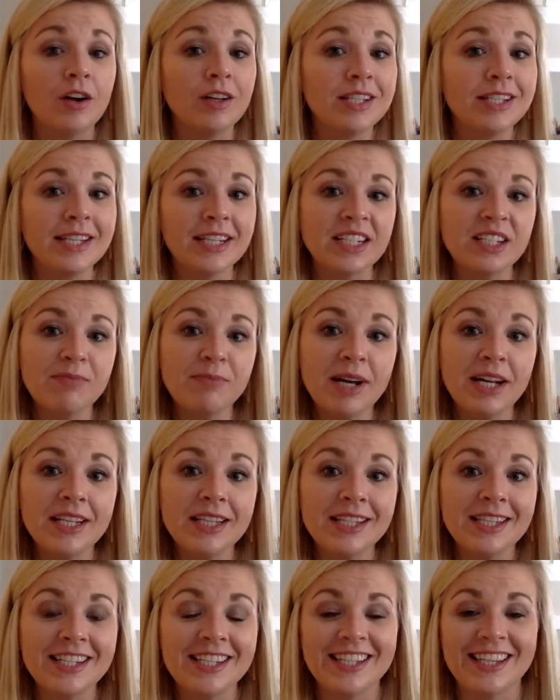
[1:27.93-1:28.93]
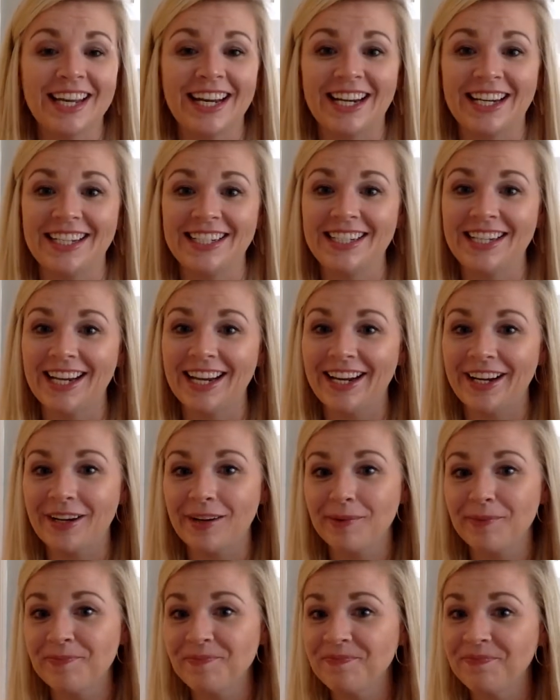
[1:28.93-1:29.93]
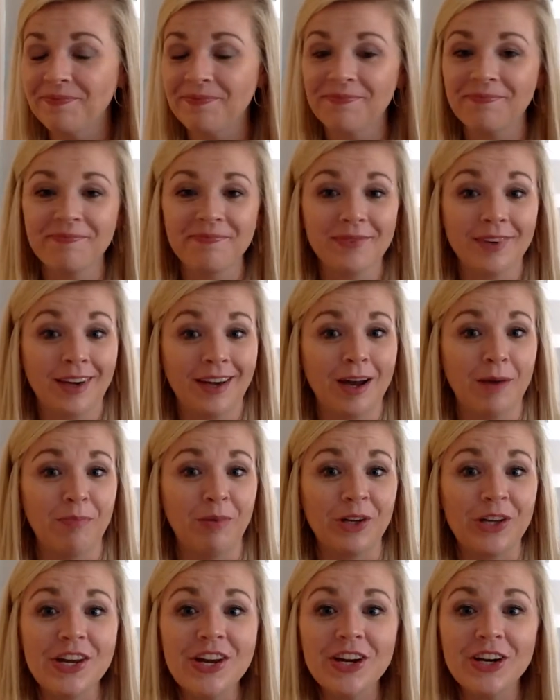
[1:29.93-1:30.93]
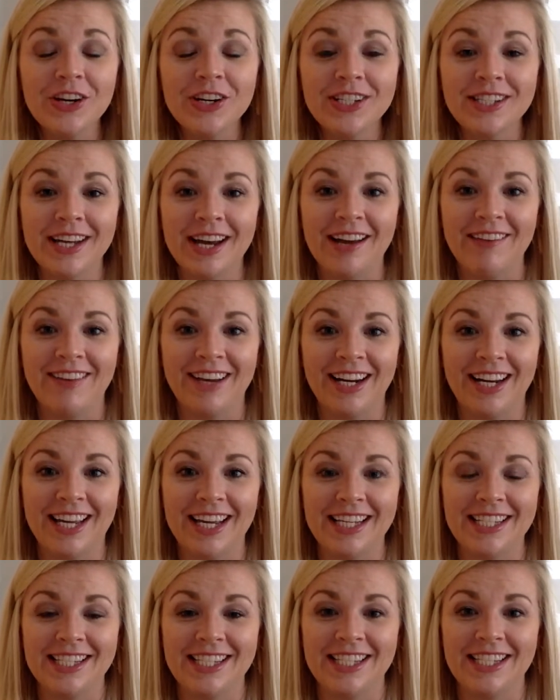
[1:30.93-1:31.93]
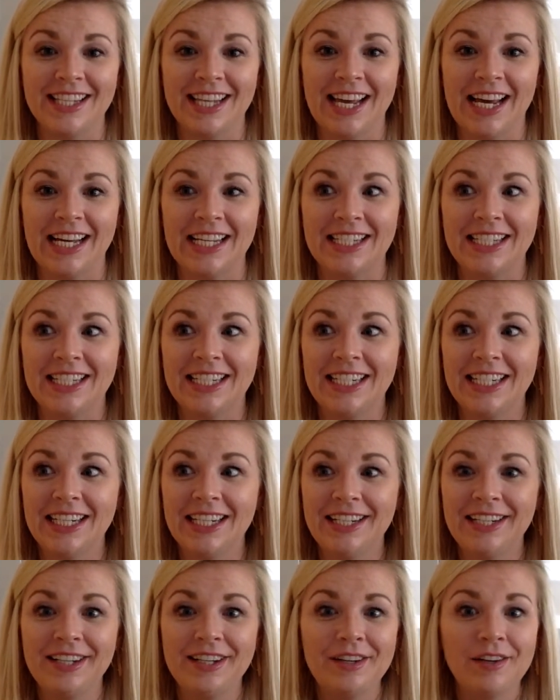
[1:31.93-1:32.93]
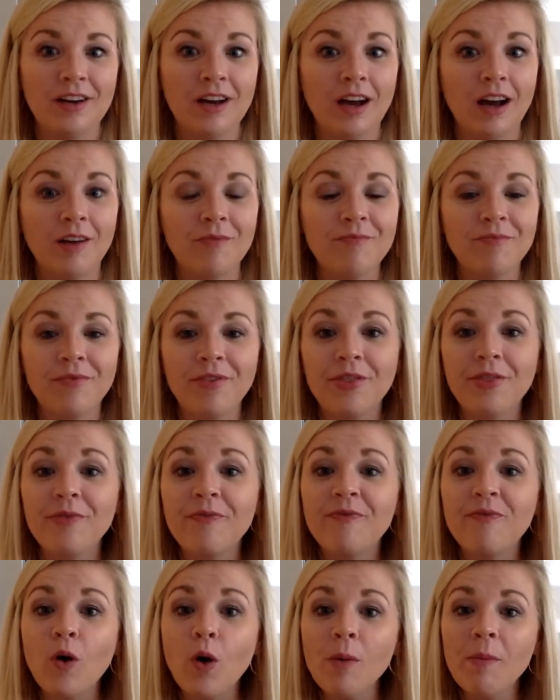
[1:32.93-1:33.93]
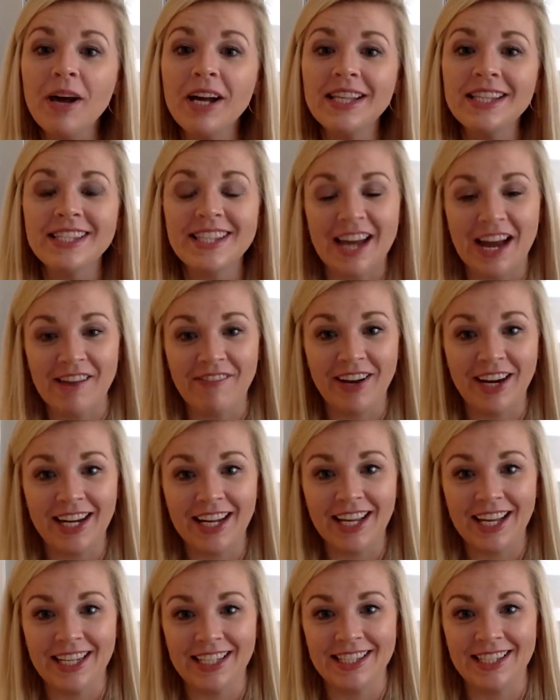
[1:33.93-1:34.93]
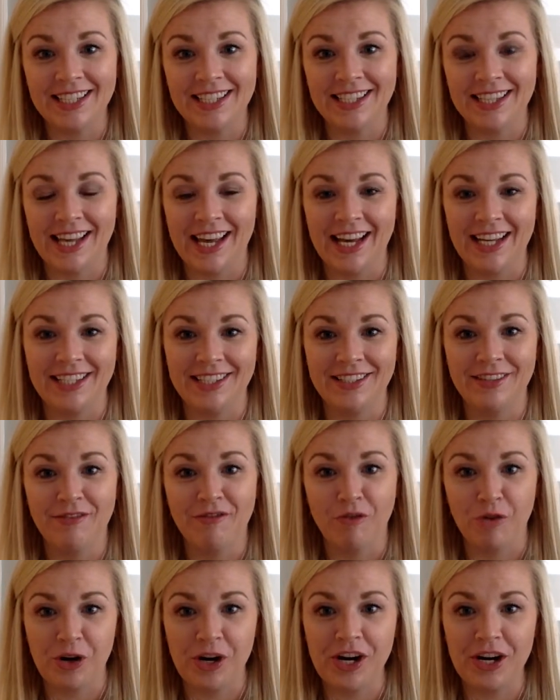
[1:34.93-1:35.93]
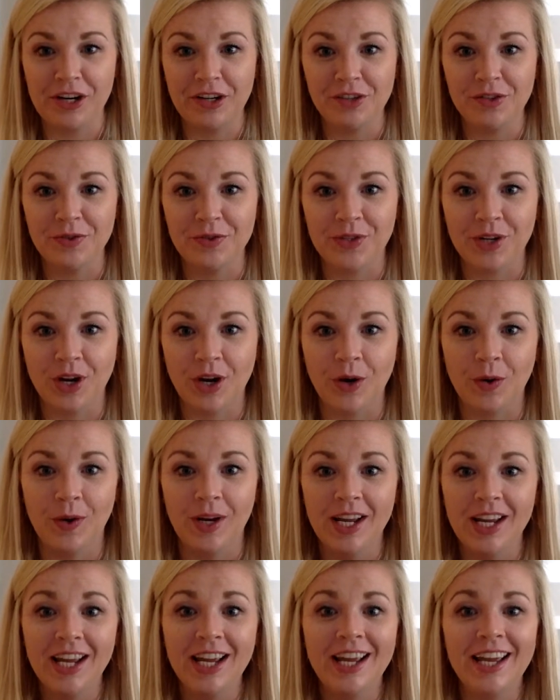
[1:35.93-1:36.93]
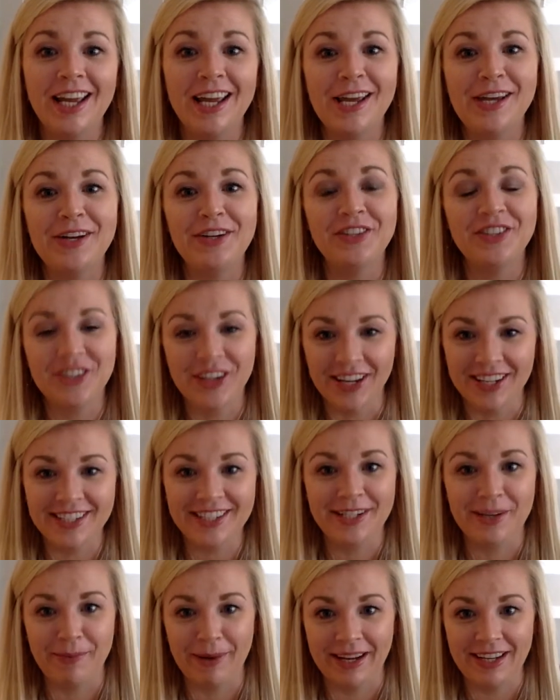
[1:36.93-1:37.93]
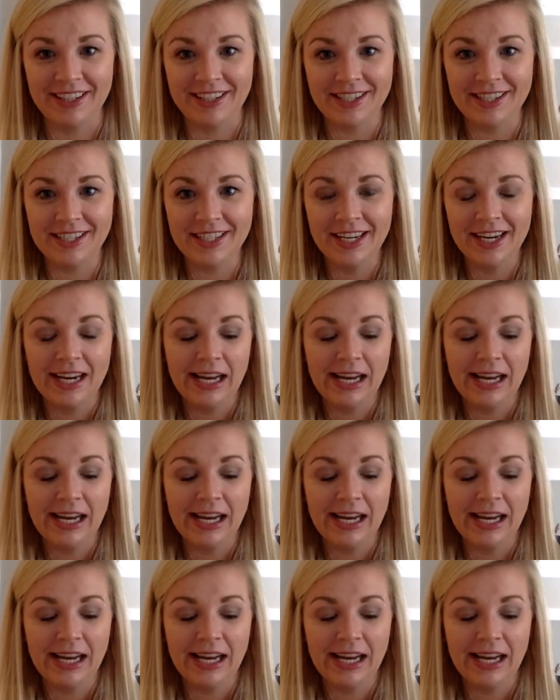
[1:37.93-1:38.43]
6 months, that can take a couple years. I've had cases last 4 months. I've had cases last 4 years. So it just depends.